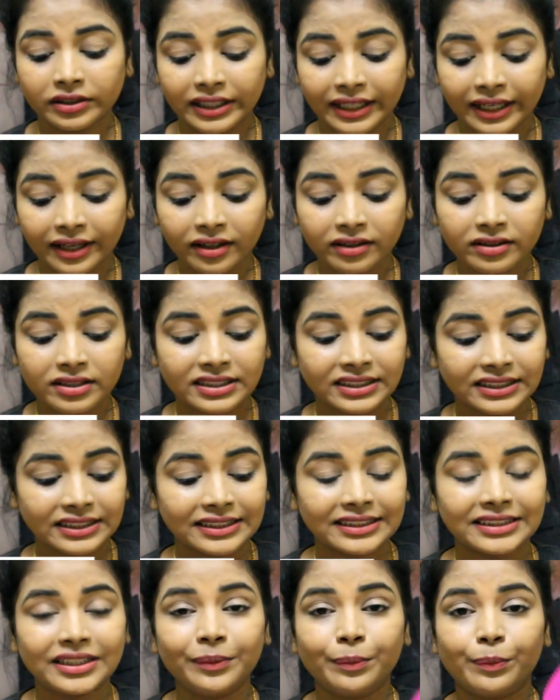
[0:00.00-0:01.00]
thing. This
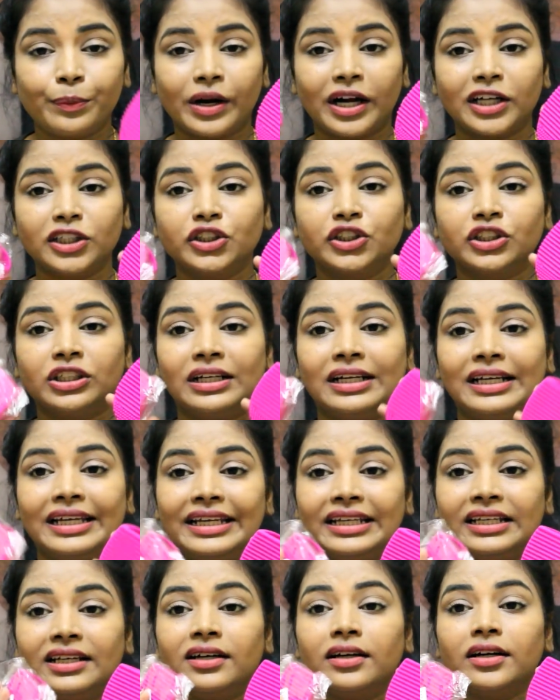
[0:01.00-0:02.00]
is the brush
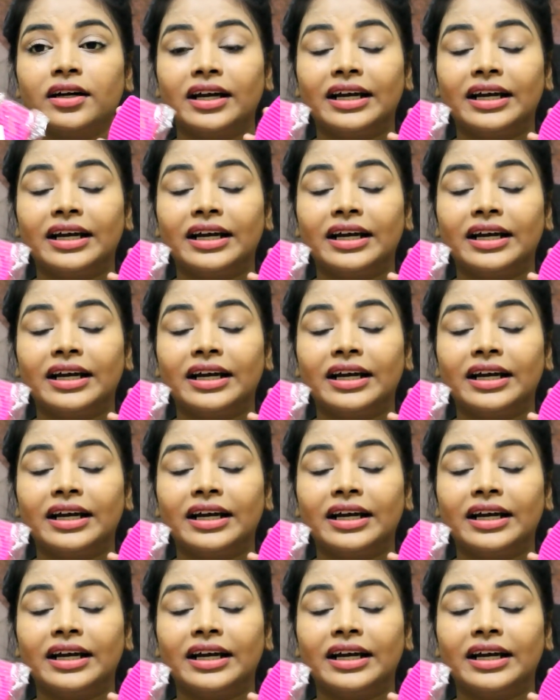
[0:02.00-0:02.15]
cleaner